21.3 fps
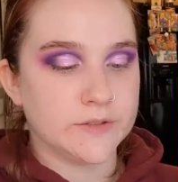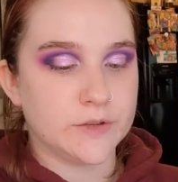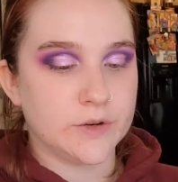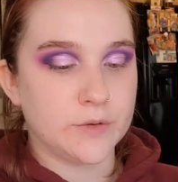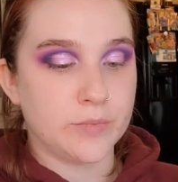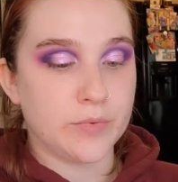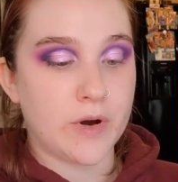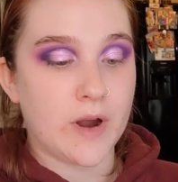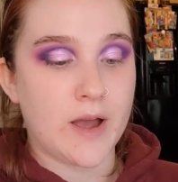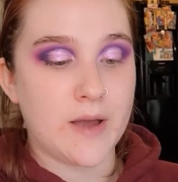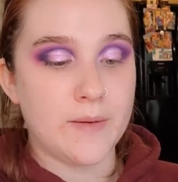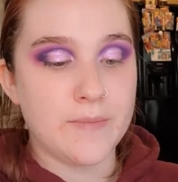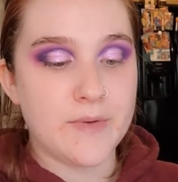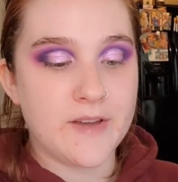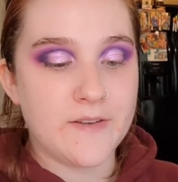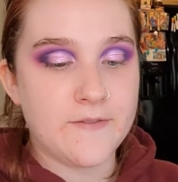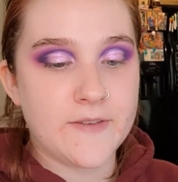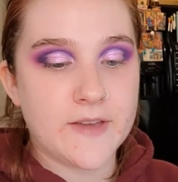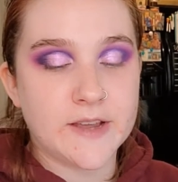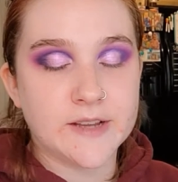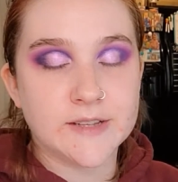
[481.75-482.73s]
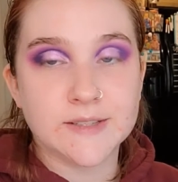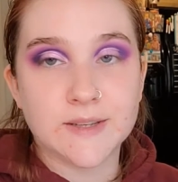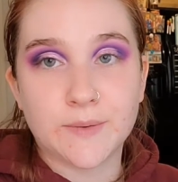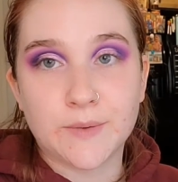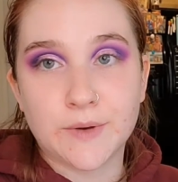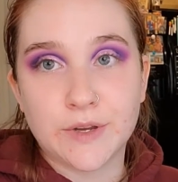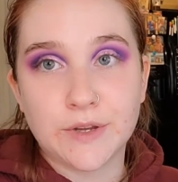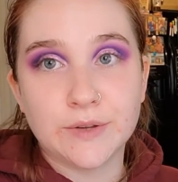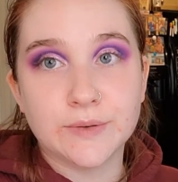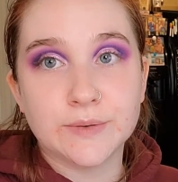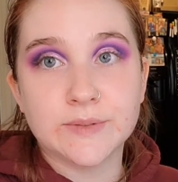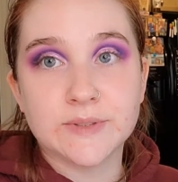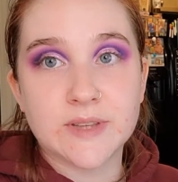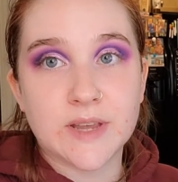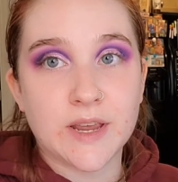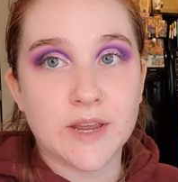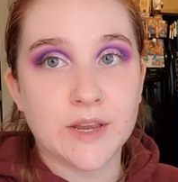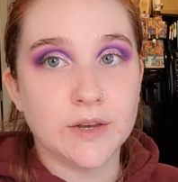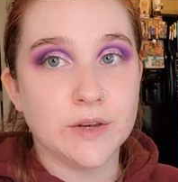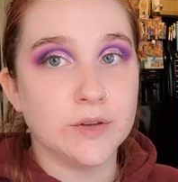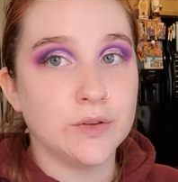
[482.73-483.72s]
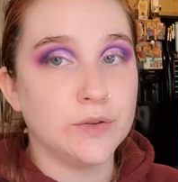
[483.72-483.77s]
So to prime my face, I want to use
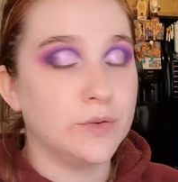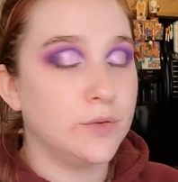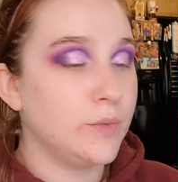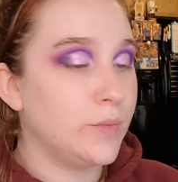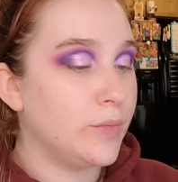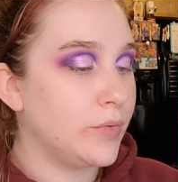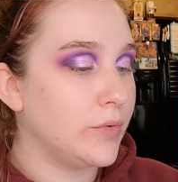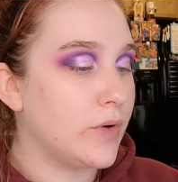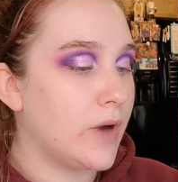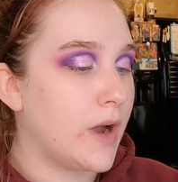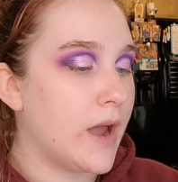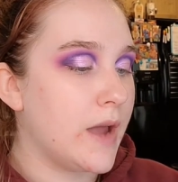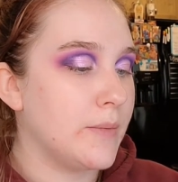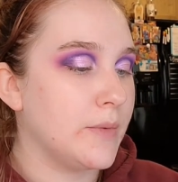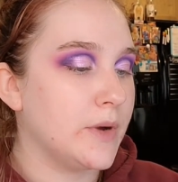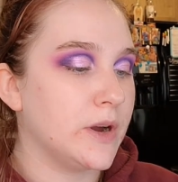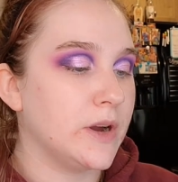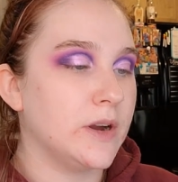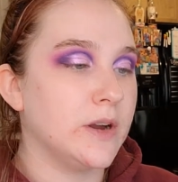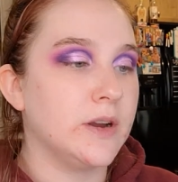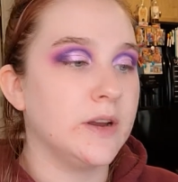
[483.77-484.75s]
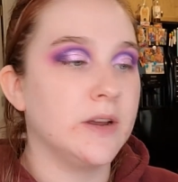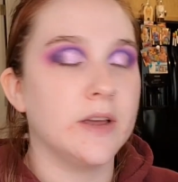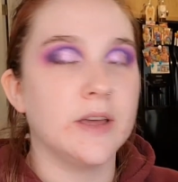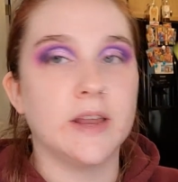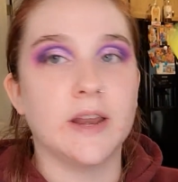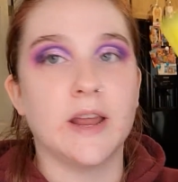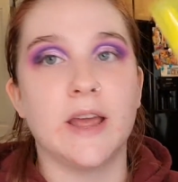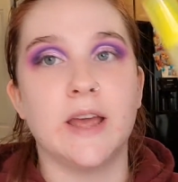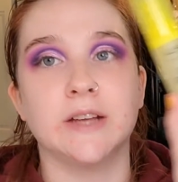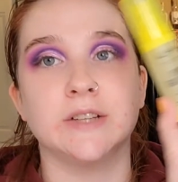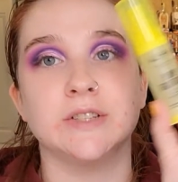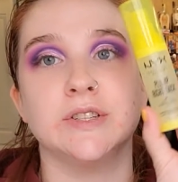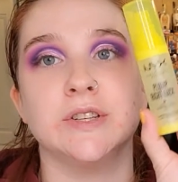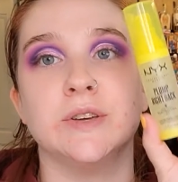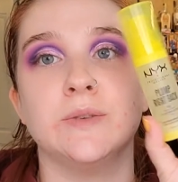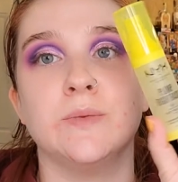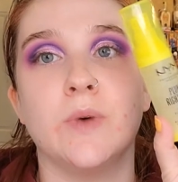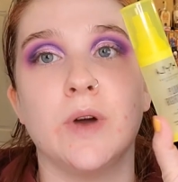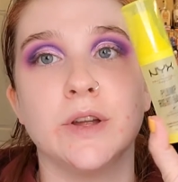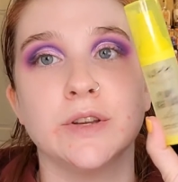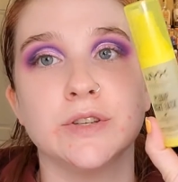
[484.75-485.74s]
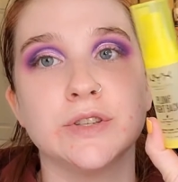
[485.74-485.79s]
a new primer, and I
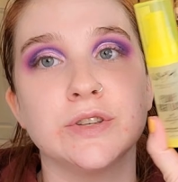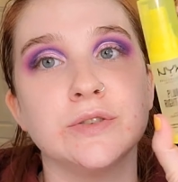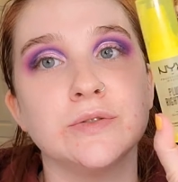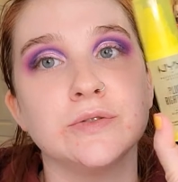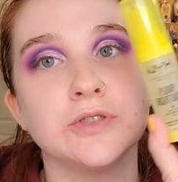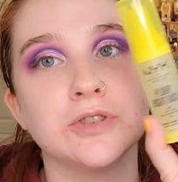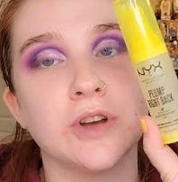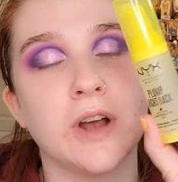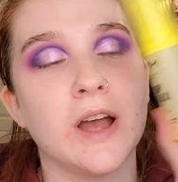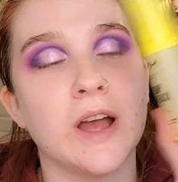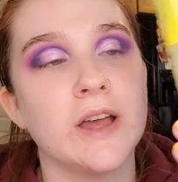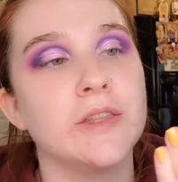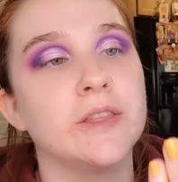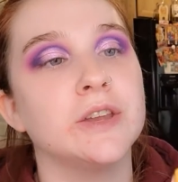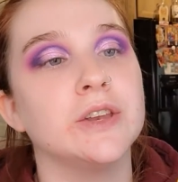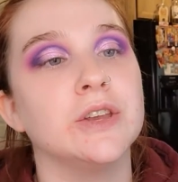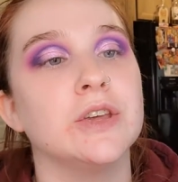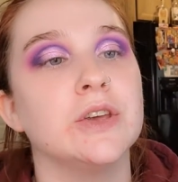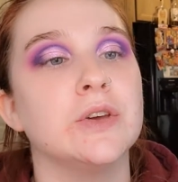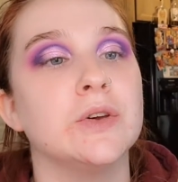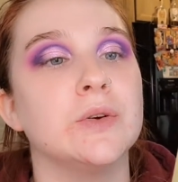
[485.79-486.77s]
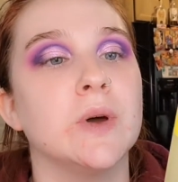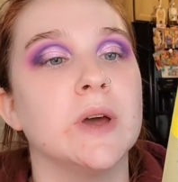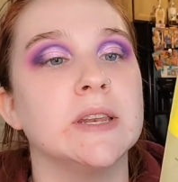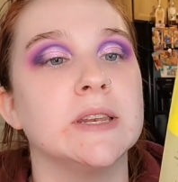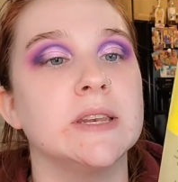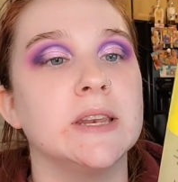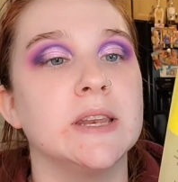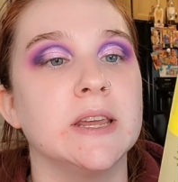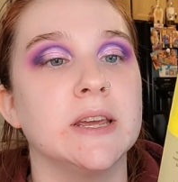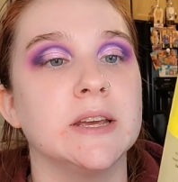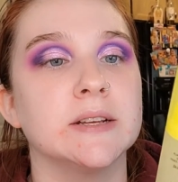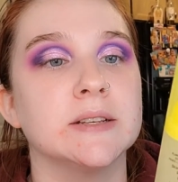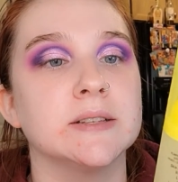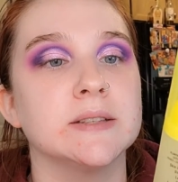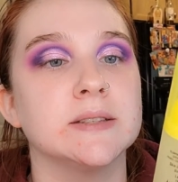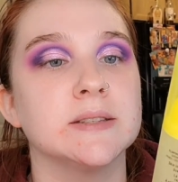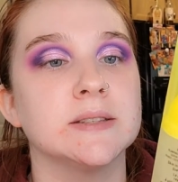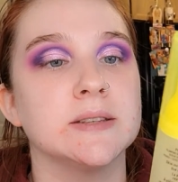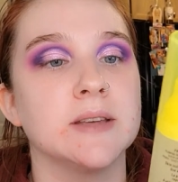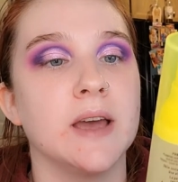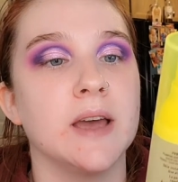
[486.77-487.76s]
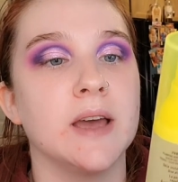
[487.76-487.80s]
actually want to try the new
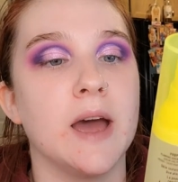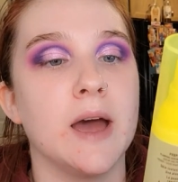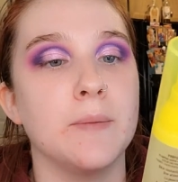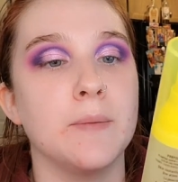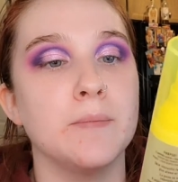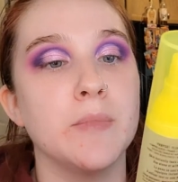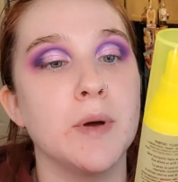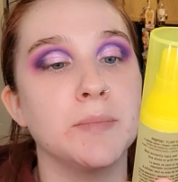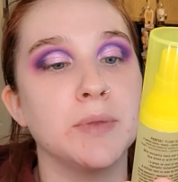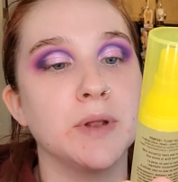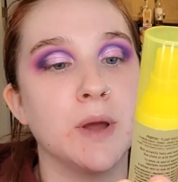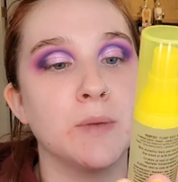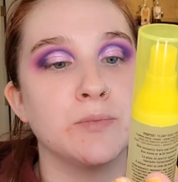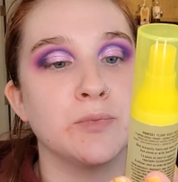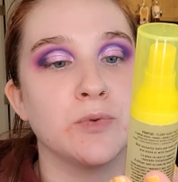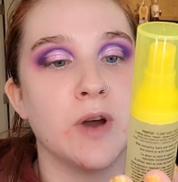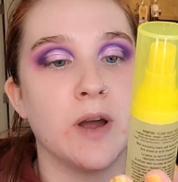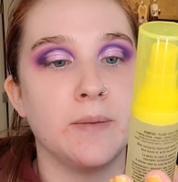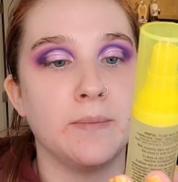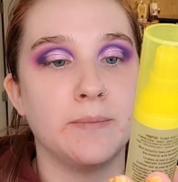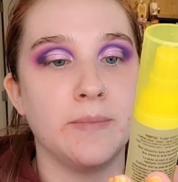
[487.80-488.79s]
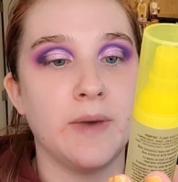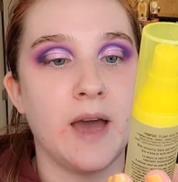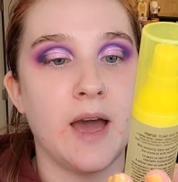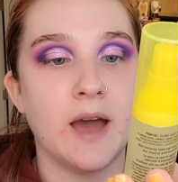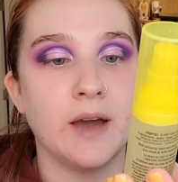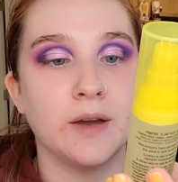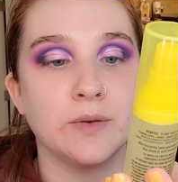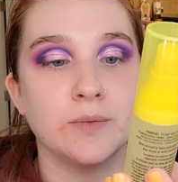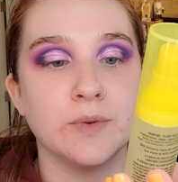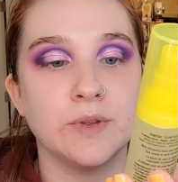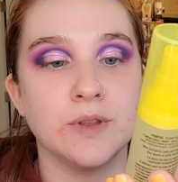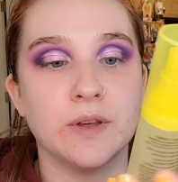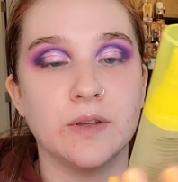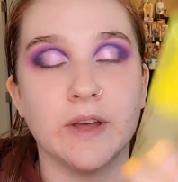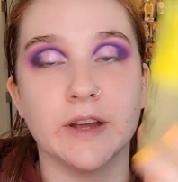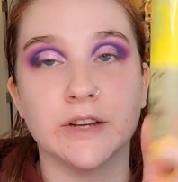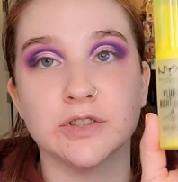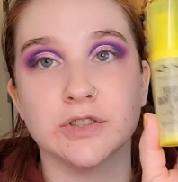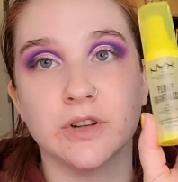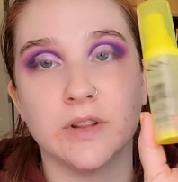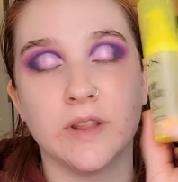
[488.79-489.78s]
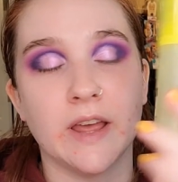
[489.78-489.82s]
NYX Plump Right Back with
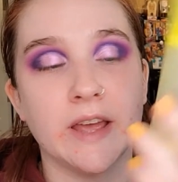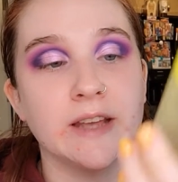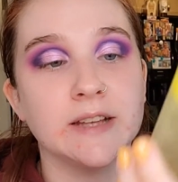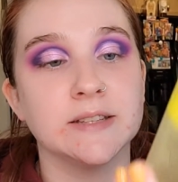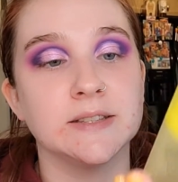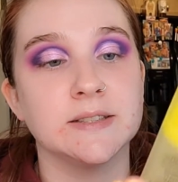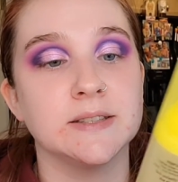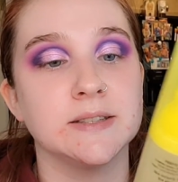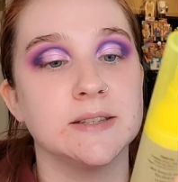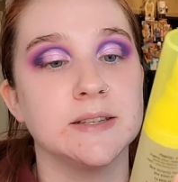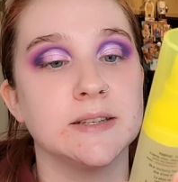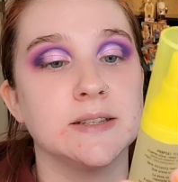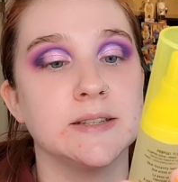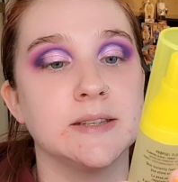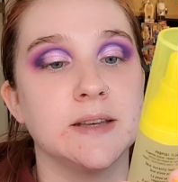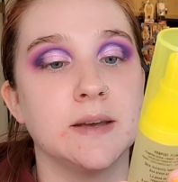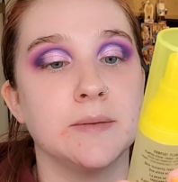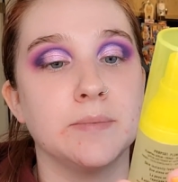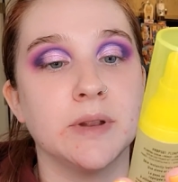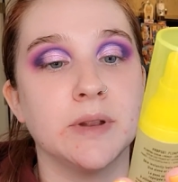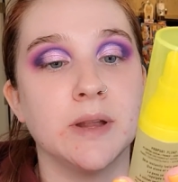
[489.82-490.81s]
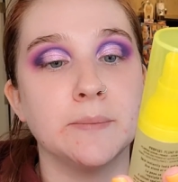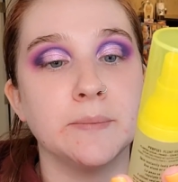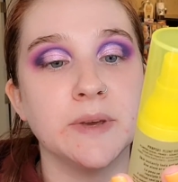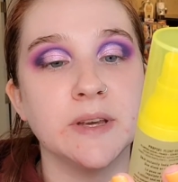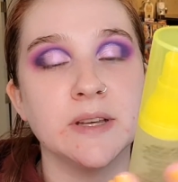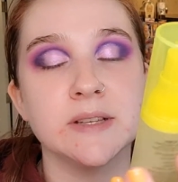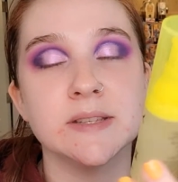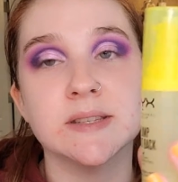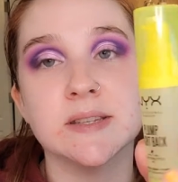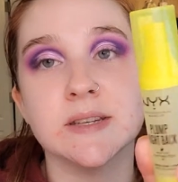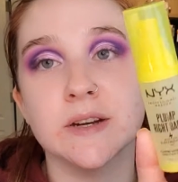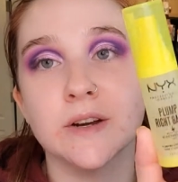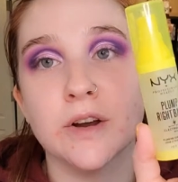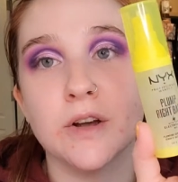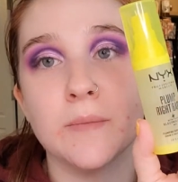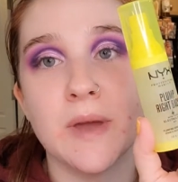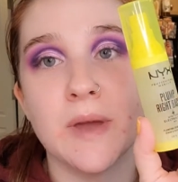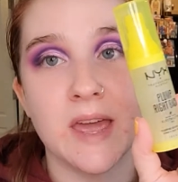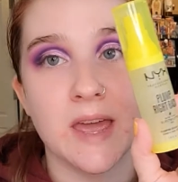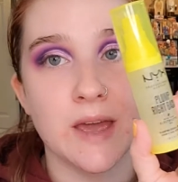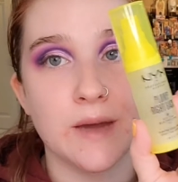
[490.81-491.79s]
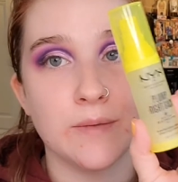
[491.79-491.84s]
electrolytes. It's a plumping
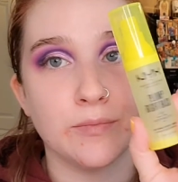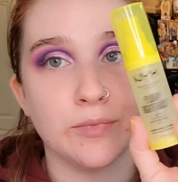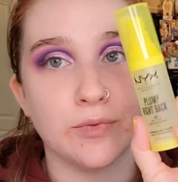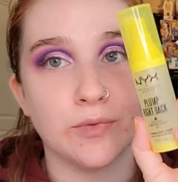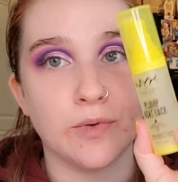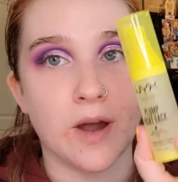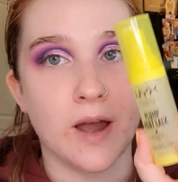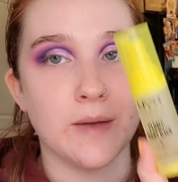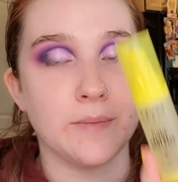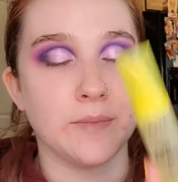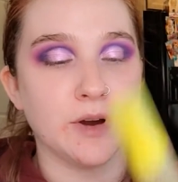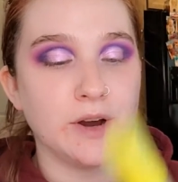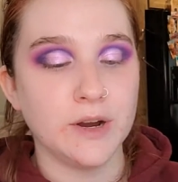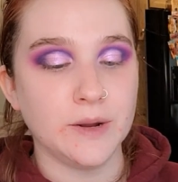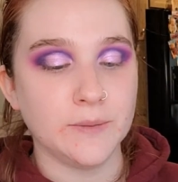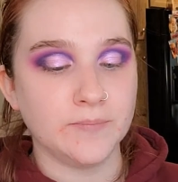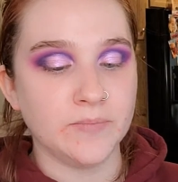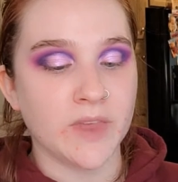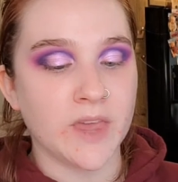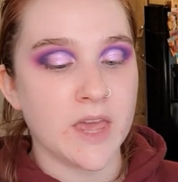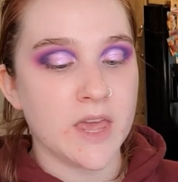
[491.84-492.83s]
serum and primer.